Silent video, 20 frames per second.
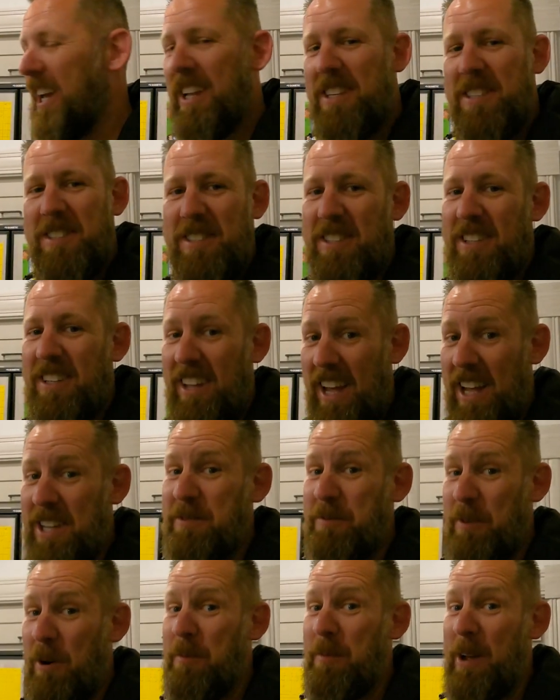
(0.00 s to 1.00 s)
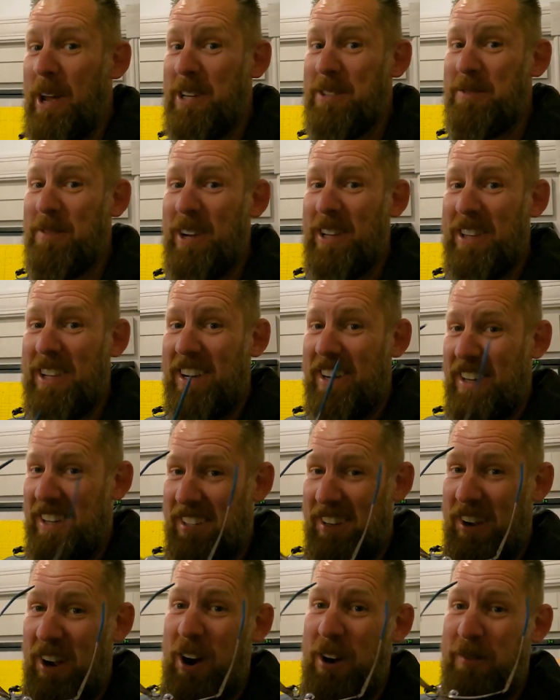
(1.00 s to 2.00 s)
That's romance right there,
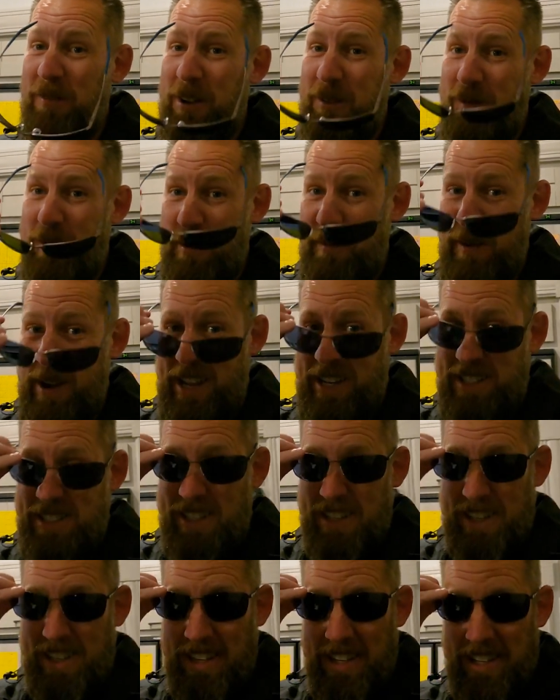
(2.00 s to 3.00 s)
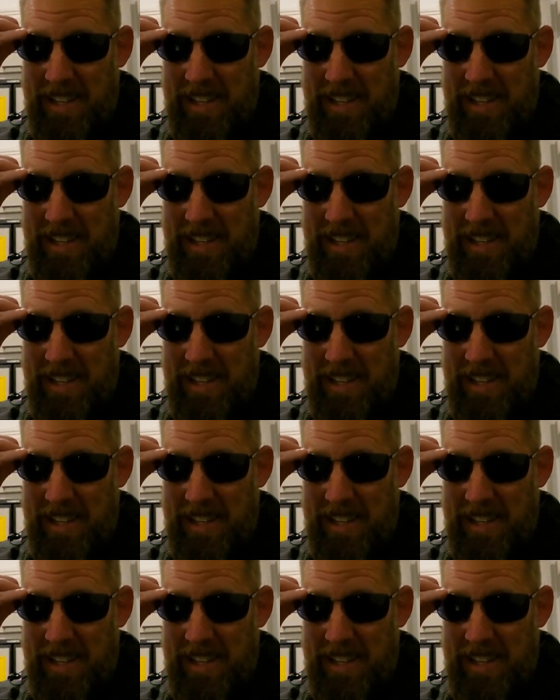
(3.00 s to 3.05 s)
RV romance.